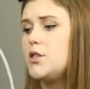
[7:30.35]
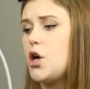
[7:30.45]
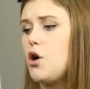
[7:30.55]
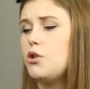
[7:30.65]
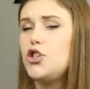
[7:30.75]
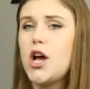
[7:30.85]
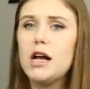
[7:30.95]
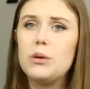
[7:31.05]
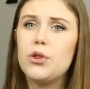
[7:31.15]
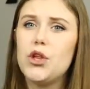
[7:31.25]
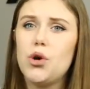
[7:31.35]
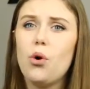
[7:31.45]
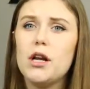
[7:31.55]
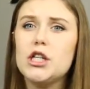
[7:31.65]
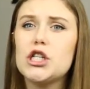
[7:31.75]
So check with
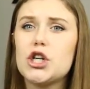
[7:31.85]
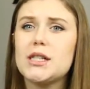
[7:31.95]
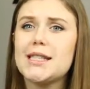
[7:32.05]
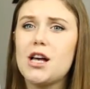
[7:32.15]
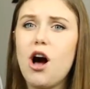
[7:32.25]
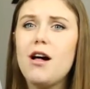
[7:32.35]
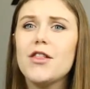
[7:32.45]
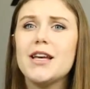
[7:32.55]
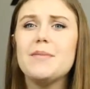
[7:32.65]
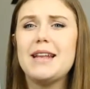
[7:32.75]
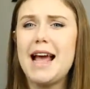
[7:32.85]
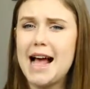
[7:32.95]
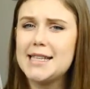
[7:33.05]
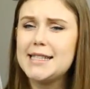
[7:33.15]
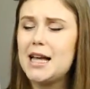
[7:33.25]
your insurance, call them and
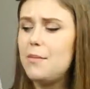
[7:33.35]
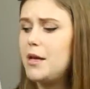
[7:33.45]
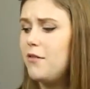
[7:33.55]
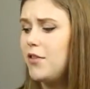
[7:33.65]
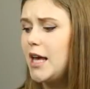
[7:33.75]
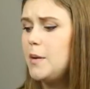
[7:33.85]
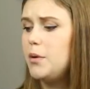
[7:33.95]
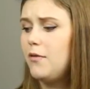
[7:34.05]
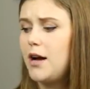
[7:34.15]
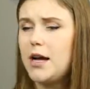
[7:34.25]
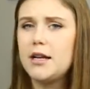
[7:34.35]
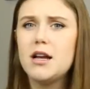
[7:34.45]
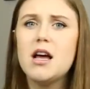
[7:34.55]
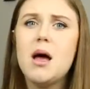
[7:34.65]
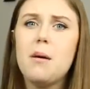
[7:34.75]
ask them if they provide
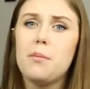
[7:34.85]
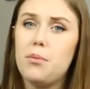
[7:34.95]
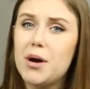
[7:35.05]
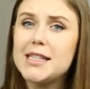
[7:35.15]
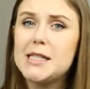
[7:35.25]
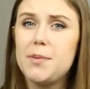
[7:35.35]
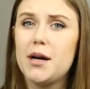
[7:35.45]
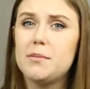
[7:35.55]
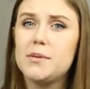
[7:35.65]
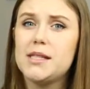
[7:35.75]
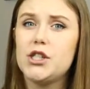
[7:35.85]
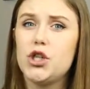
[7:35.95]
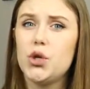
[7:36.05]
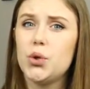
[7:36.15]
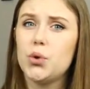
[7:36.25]
breast pumps
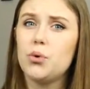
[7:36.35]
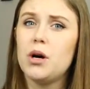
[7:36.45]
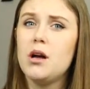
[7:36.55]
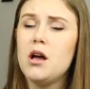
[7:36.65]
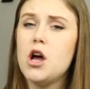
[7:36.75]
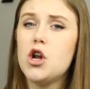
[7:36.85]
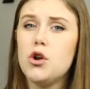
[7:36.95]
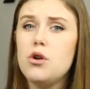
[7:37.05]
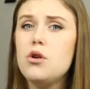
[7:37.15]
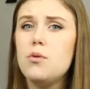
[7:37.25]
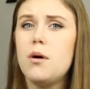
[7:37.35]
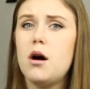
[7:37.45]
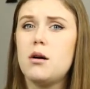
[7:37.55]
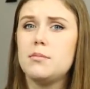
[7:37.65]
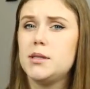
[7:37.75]
to new
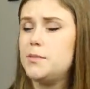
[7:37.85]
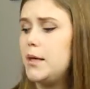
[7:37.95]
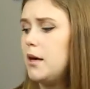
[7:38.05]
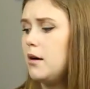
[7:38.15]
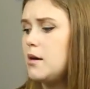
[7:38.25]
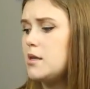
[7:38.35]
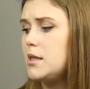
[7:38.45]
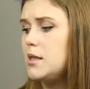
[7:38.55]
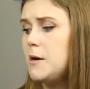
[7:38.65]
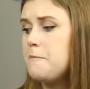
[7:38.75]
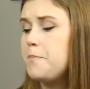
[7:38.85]
moms, because